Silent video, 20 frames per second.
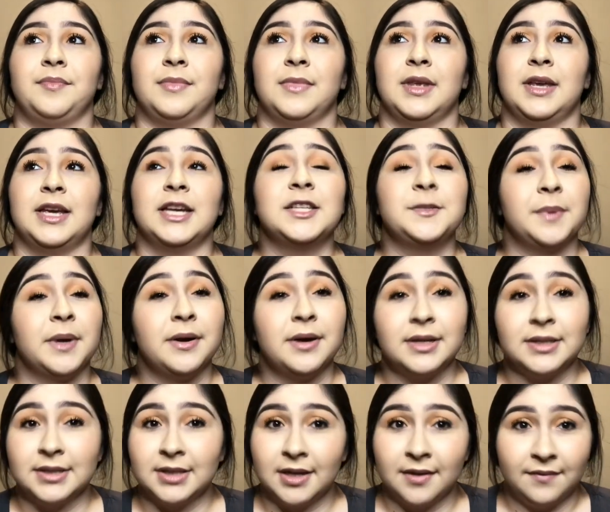His
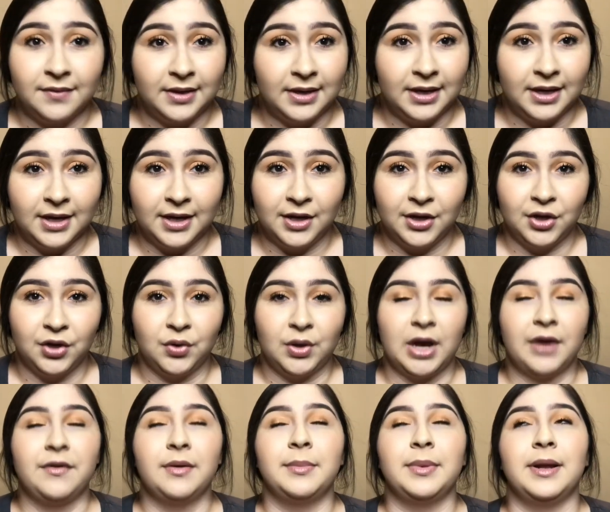parents love Aaliyah. You know,
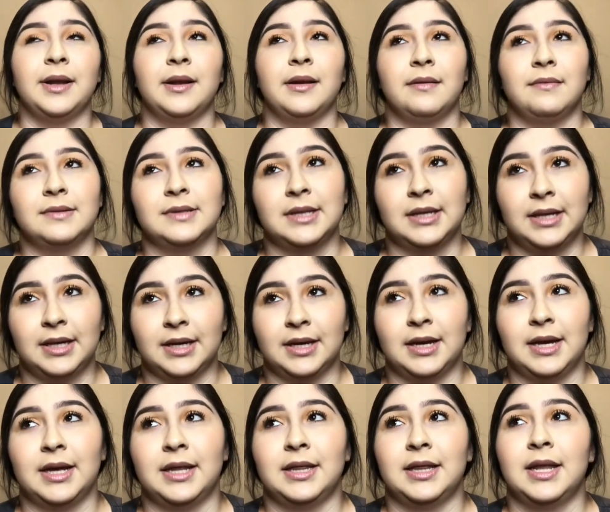everybody loves Aaliyah,
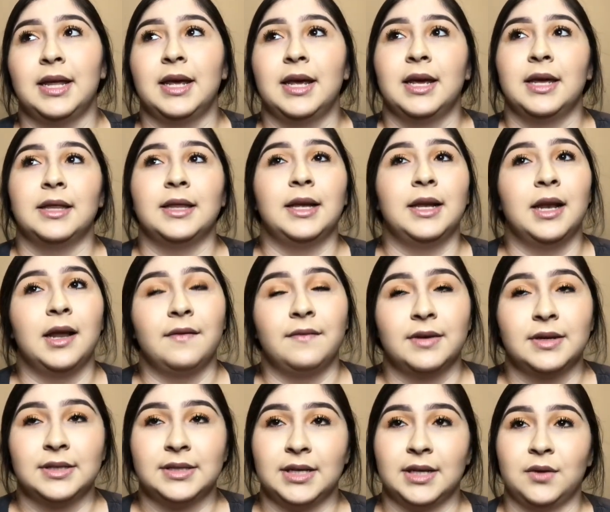and they love
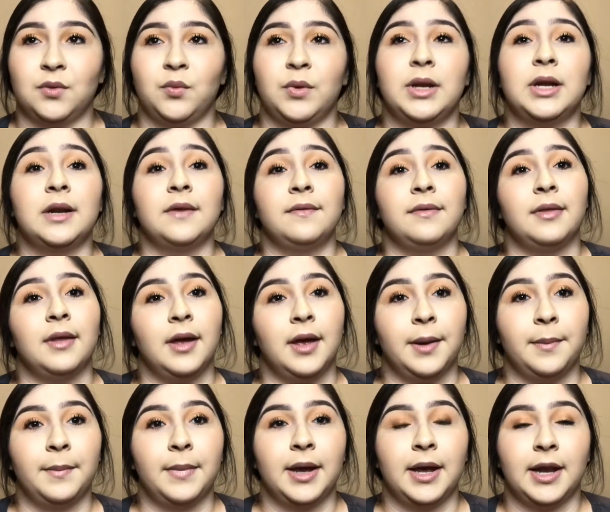us, and we love
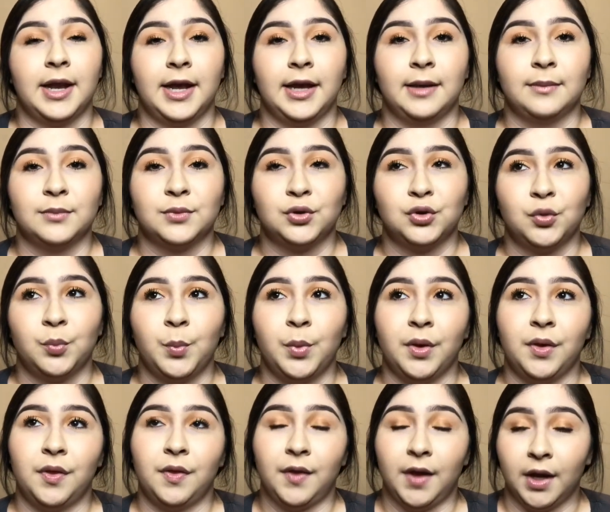them. And I am super
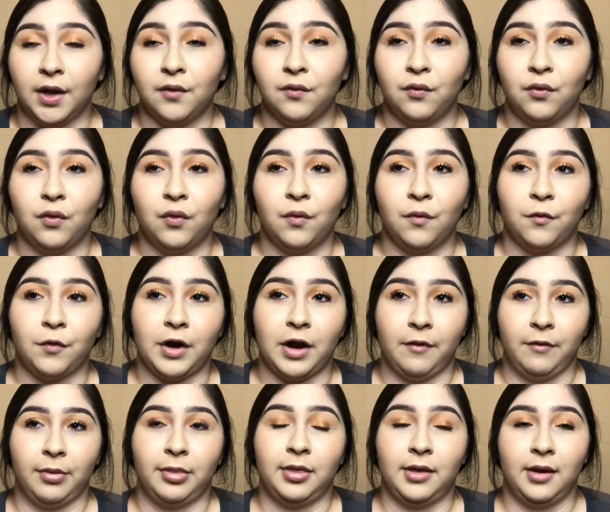thankful for
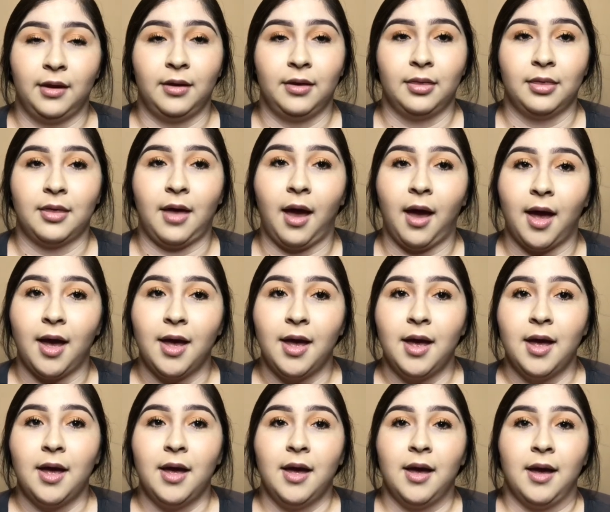everything that
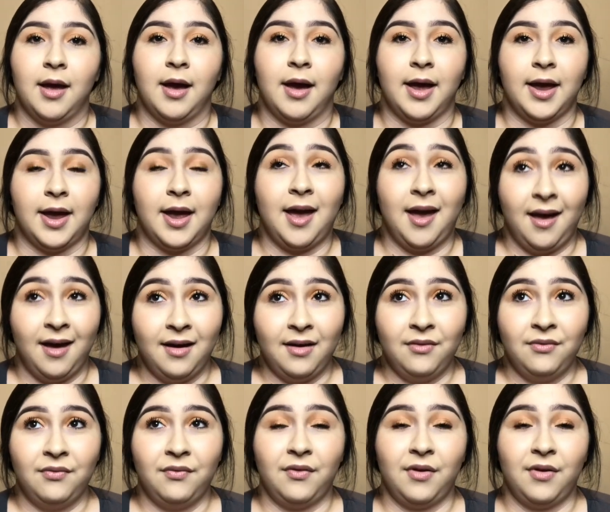I have.